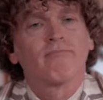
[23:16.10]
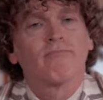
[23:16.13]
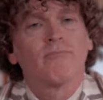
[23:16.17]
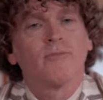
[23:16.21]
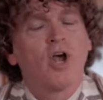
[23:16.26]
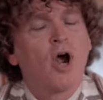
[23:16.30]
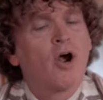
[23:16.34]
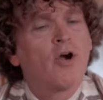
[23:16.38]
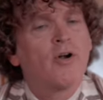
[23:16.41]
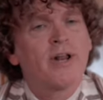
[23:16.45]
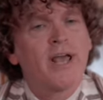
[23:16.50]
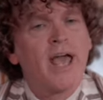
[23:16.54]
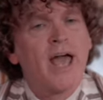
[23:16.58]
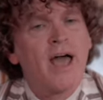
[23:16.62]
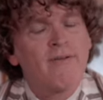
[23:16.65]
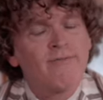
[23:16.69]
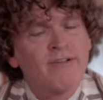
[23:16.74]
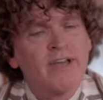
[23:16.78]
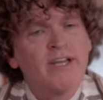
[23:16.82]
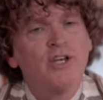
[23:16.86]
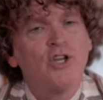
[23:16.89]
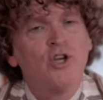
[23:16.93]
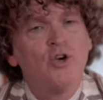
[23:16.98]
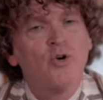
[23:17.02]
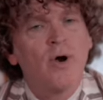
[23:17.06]
You already have
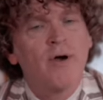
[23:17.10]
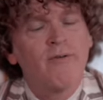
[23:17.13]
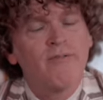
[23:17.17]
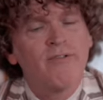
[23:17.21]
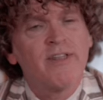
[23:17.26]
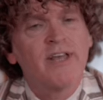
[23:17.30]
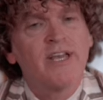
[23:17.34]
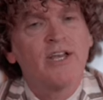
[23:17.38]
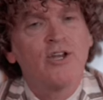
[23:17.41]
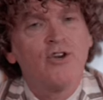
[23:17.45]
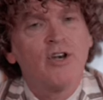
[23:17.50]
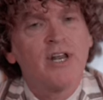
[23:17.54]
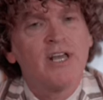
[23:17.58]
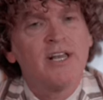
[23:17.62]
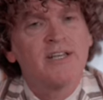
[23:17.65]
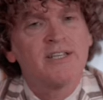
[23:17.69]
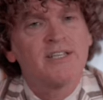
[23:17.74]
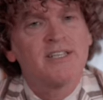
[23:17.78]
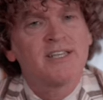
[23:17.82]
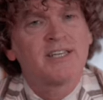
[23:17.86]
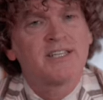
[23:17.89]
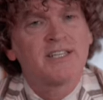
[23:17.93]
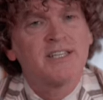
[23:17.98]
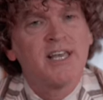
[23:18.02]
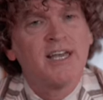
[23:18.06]
in you everything you need to
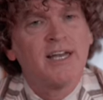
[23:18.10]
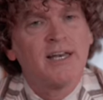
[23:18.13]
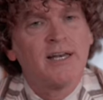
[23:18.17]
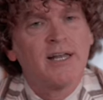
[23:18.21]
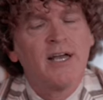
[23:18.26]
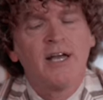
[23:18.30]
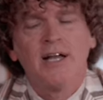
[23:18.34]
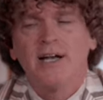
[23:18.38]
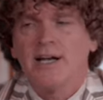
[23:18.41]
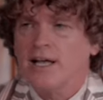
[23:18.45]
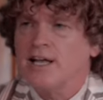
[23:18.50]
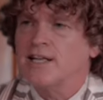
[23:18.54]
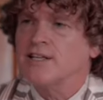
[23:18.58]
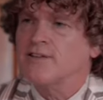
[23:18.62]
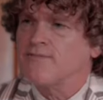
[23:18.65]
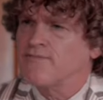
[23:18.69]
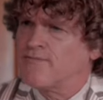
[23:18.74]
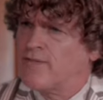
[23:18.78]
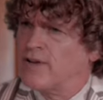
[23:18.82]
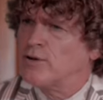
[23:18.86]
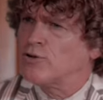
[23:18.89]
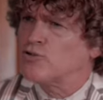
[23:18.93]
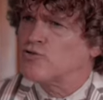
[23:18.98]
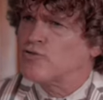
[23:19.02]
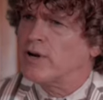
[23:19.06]
succeed. That
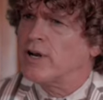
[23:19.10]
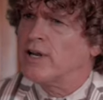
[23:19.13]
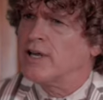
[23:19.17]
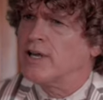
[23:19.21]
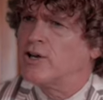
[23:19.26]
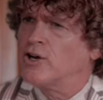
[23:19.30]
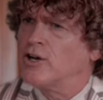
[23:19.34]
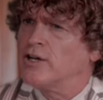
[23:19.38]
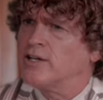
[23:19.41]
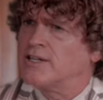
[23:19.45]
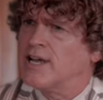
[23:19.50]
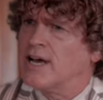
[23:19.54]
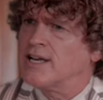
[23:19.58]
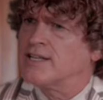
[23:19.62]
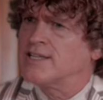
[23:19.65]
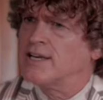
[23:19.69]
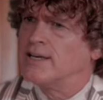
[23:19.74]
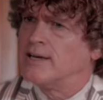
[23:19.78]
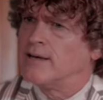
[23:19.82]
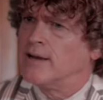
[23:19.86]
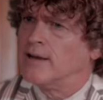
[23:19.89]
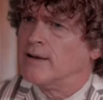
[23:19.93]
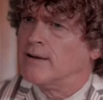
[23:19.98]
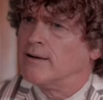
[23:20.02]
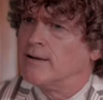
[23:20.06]
feels really good,
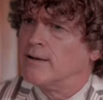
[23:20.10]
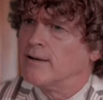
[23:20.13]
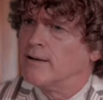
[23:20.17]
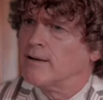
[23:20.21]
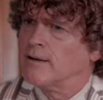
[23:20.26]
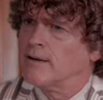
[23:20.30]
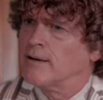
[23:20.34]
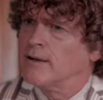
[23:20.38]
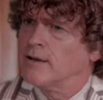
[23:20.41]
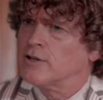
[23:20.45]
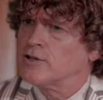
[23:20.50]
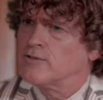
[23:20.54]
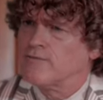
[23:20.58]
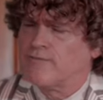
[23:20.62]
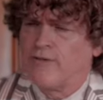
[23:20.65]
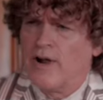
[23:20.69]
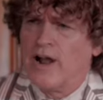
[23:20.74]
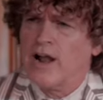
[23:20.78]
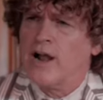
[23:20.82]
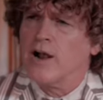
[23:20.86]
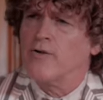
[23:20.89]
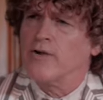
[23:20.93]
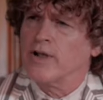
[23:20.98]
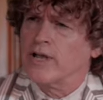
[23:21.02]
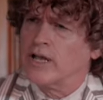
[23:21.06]
doesn't it? It's
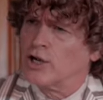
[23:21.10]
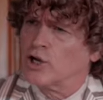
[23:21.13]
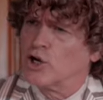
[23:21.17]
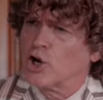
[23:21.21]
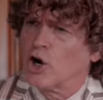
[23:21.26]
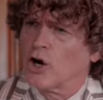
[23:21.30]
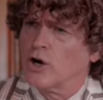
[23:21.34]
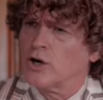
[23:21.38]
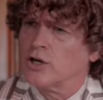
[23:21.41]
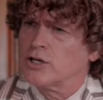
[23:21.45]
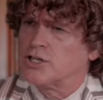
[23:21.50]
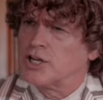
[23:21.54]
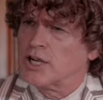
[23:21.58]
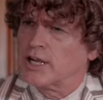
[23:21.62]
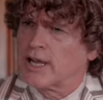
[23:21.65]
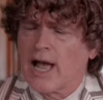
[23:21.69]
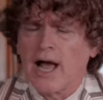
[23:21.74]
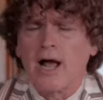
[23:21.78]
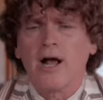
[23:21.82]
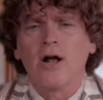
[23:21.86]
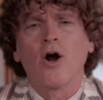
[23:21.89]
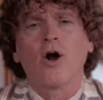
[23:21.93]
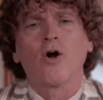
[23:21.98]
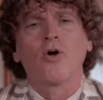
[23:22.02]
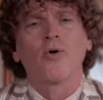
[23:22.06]
very encouraging.
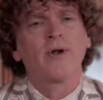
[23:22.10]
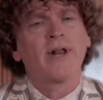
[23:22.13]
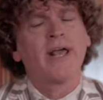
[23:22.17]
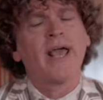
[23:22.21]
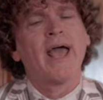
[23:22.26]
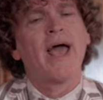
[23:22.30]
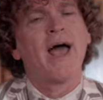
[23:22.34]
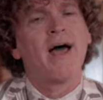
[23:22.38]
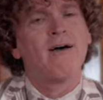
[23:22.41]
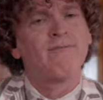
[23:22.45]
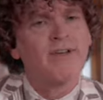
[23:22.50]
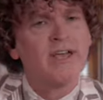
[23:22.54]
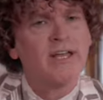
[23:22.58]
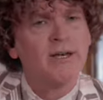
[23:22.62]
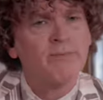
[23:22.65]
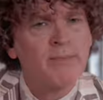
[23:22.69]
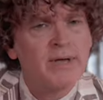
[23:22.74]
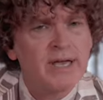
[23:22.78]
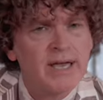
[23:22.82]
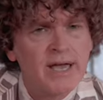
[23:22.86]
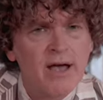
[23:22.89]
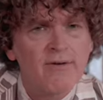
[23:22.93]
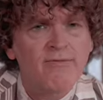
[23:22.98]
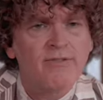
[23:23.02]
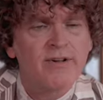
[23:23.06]
I already have in
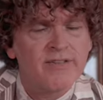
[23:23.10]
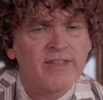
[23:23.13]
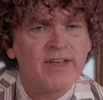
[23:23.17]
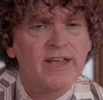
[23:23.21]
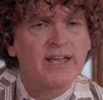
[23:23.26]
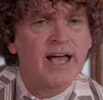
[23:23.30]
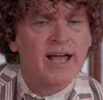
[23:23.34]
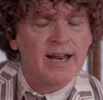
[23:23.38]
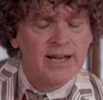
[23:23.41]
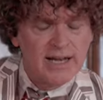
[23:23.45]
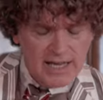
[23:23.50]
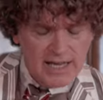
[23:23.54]
me everything I